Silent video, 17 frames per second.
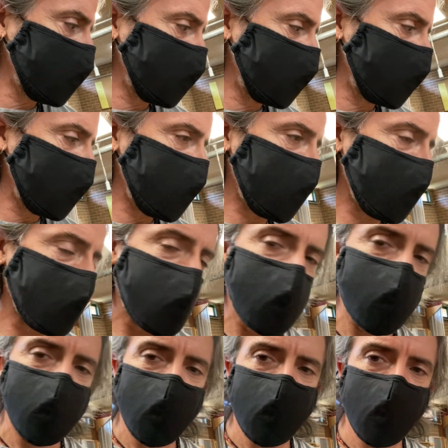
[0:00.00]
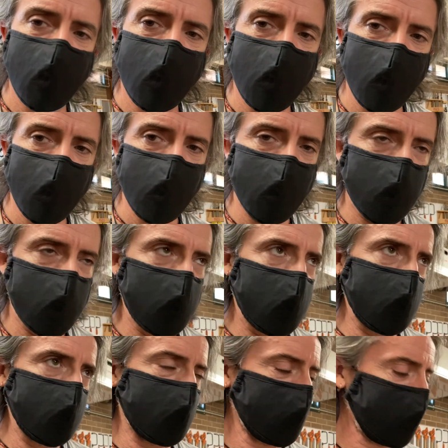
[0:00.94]
I said had to do
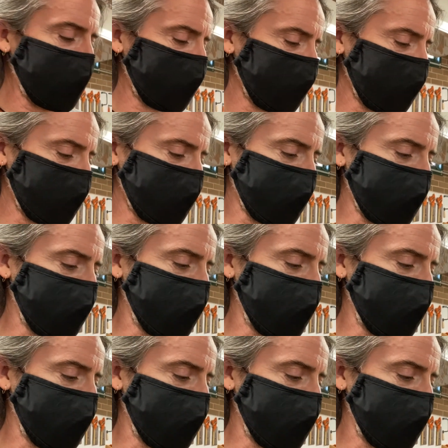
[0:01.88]
another practice.